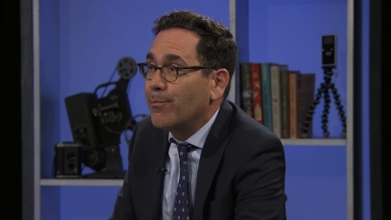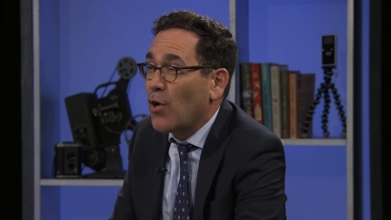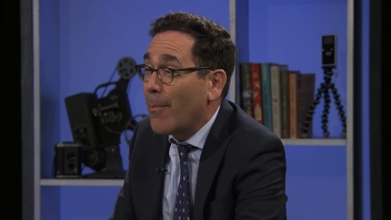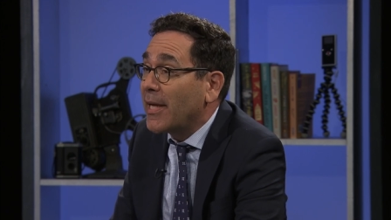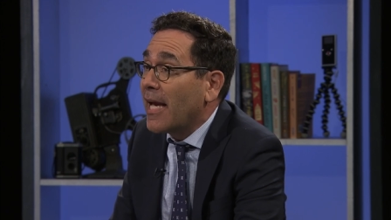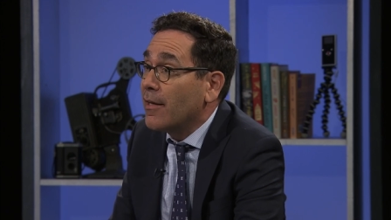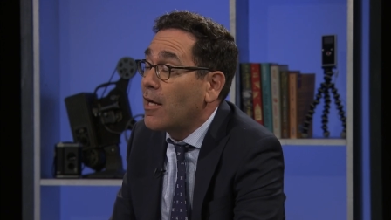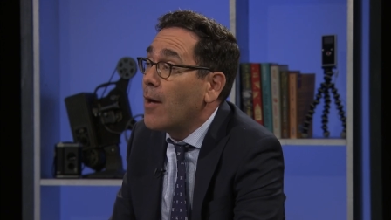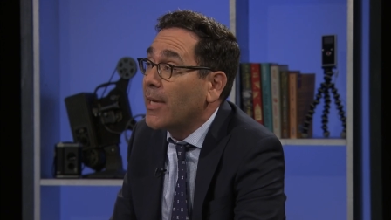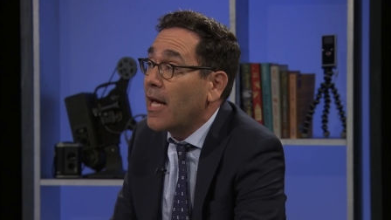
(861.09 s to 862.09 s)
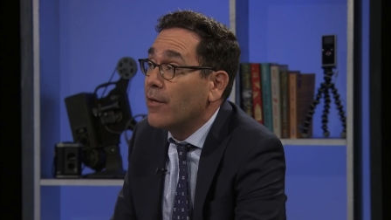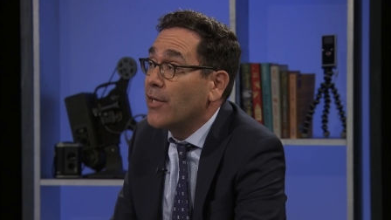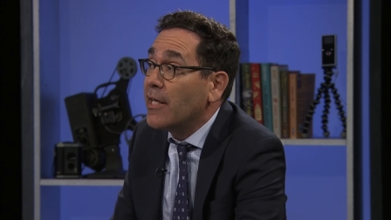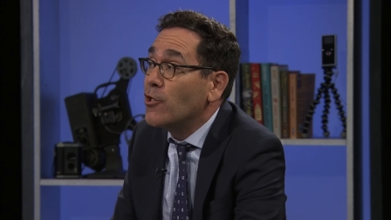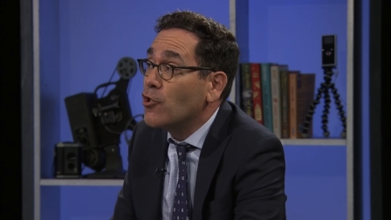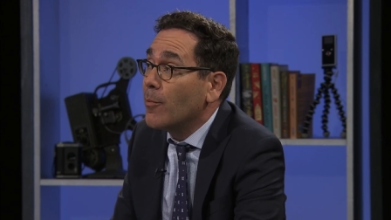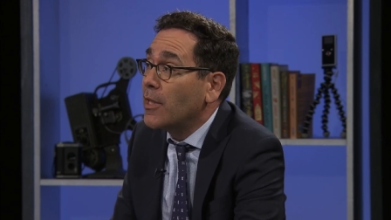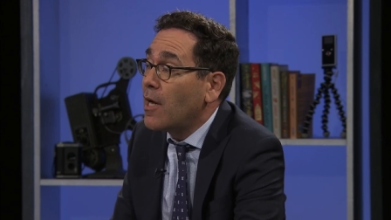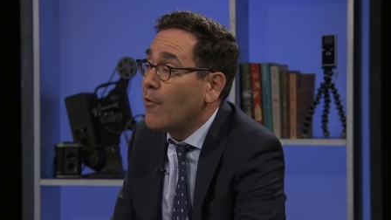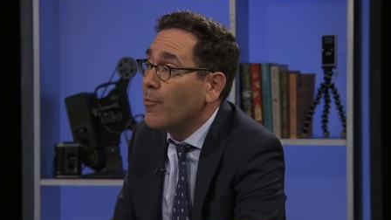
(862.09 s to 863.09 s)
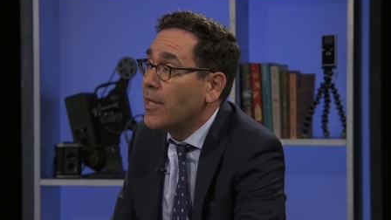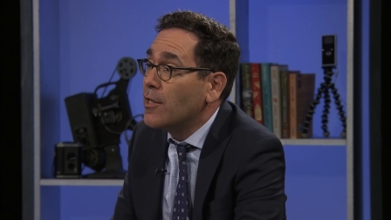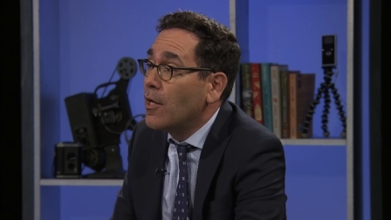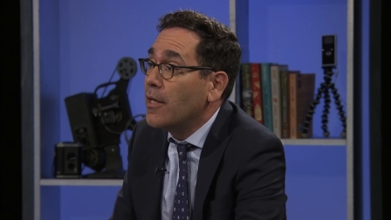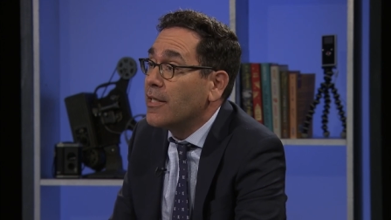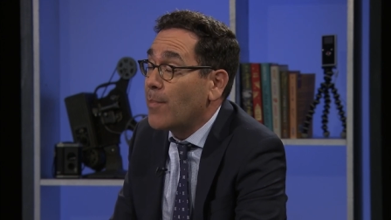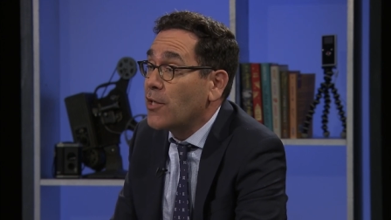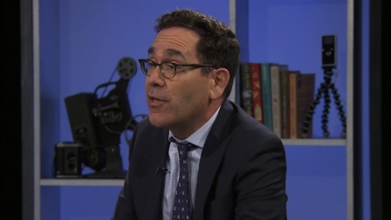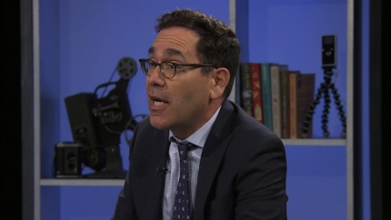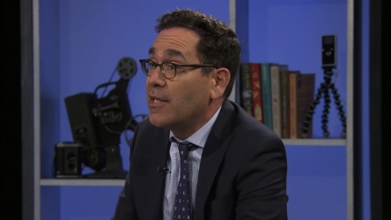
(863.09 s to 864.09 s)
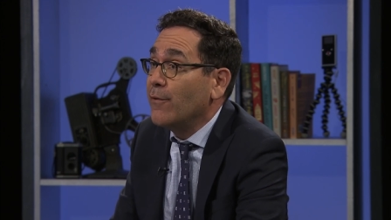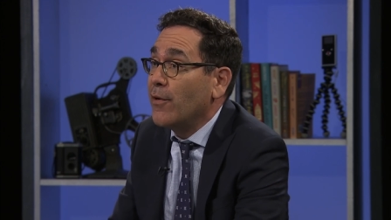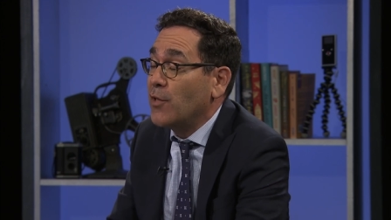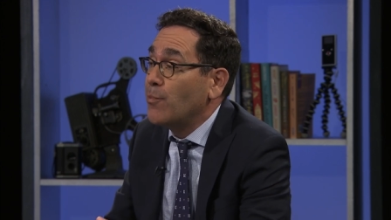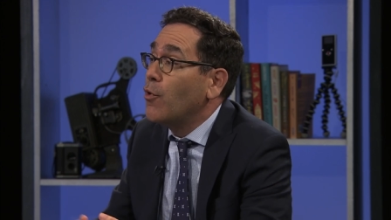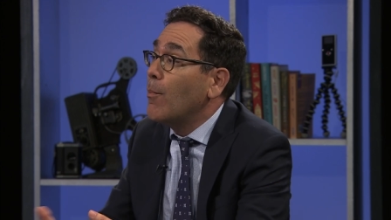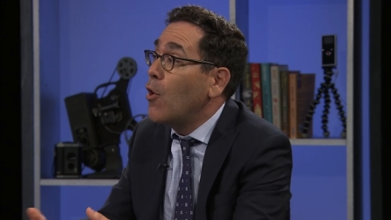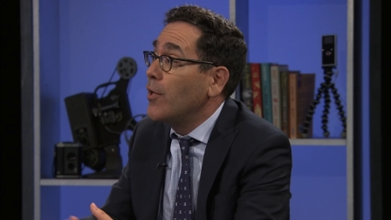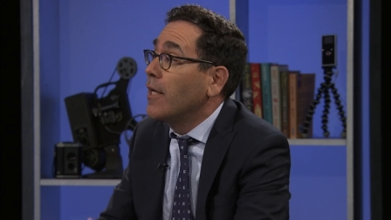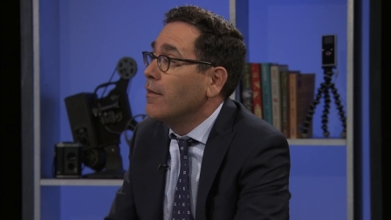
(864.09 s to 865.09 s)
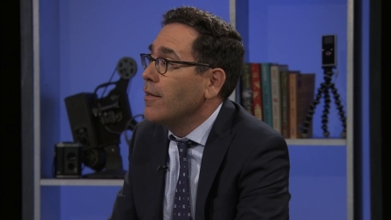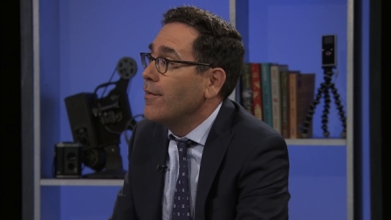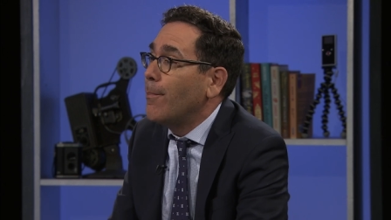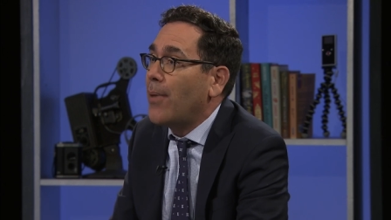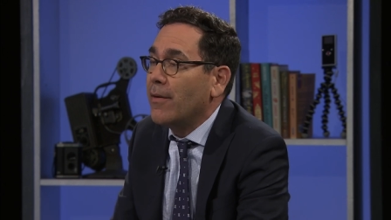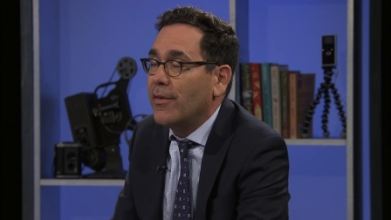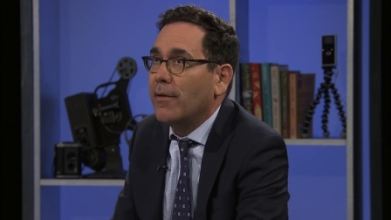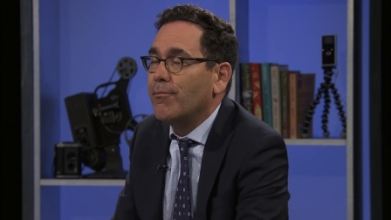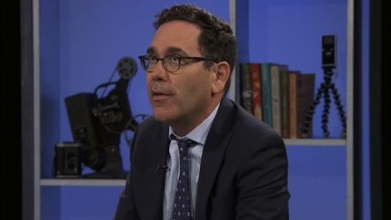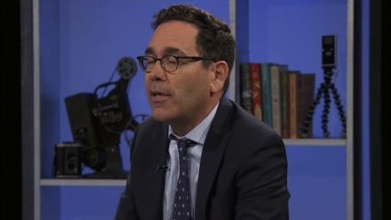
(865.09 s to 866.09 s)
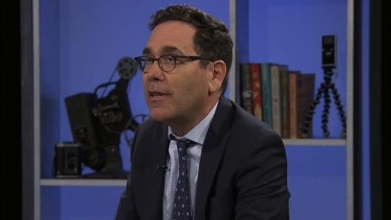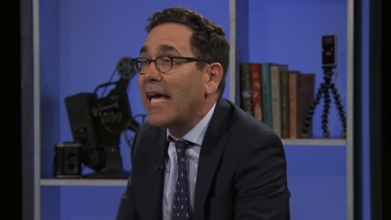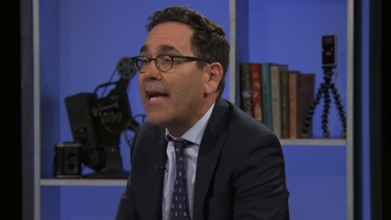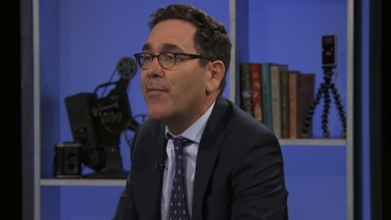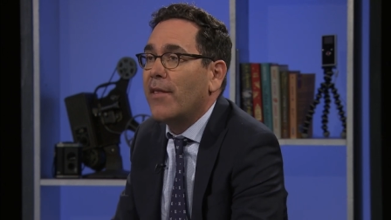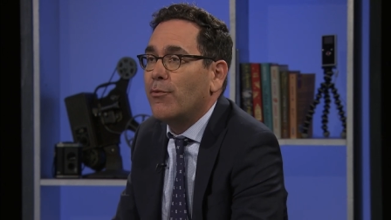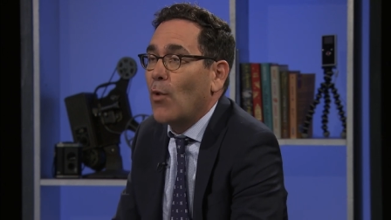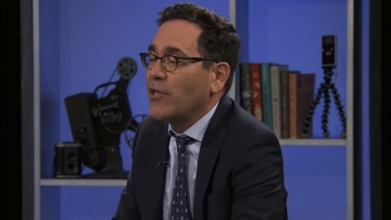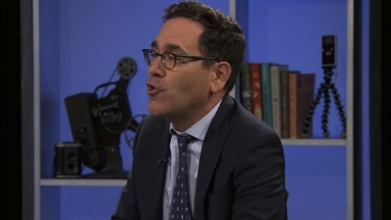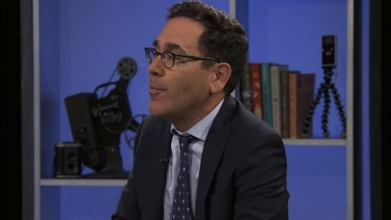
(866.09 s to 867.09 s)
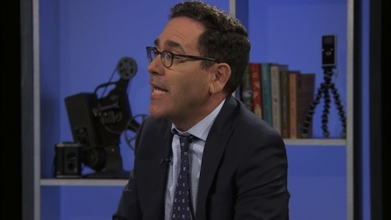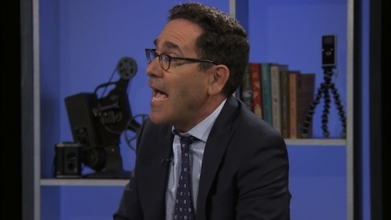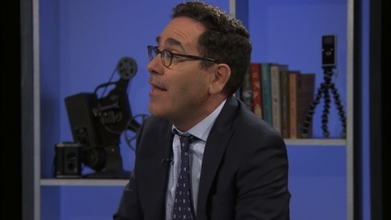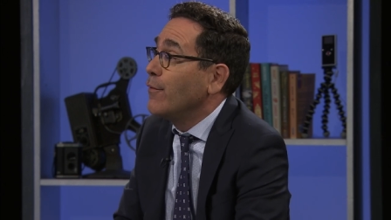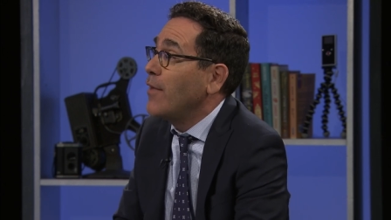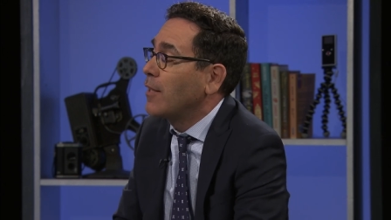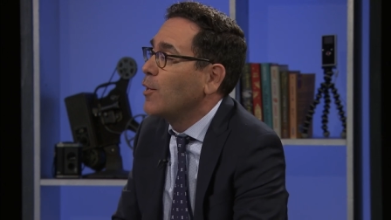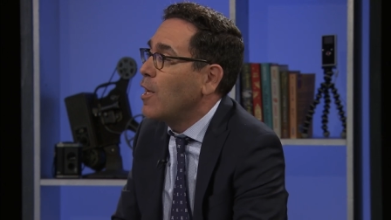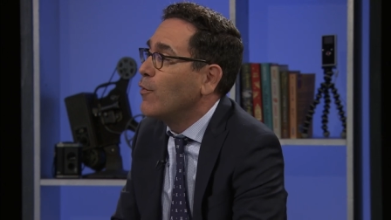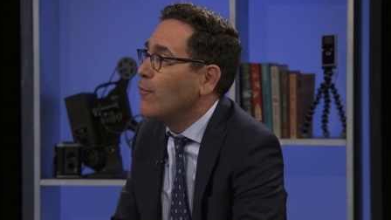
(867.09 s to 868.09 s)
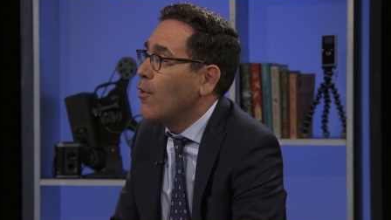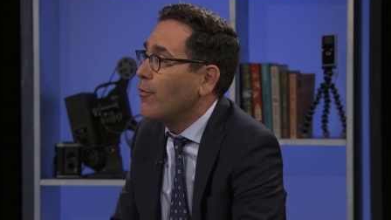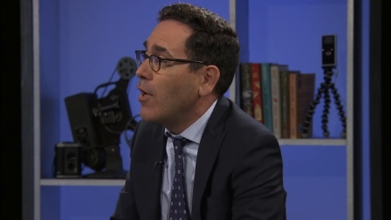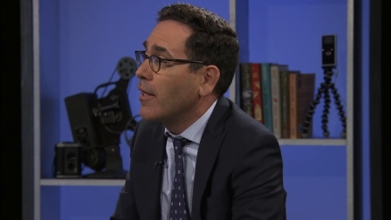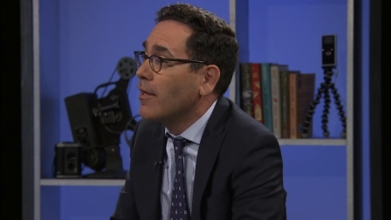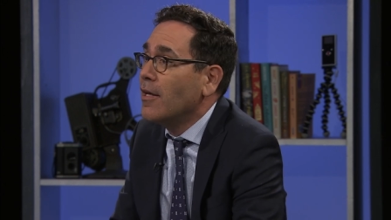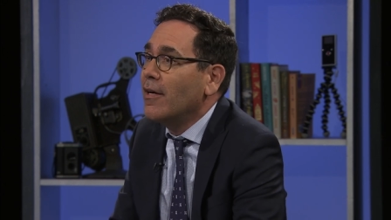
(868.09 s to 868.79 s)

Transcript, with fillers: propaganda coming out of the East German government, especially in the 1950s, promoting the, the, the claim that West Germany had, in fact, become a Fourth Reich.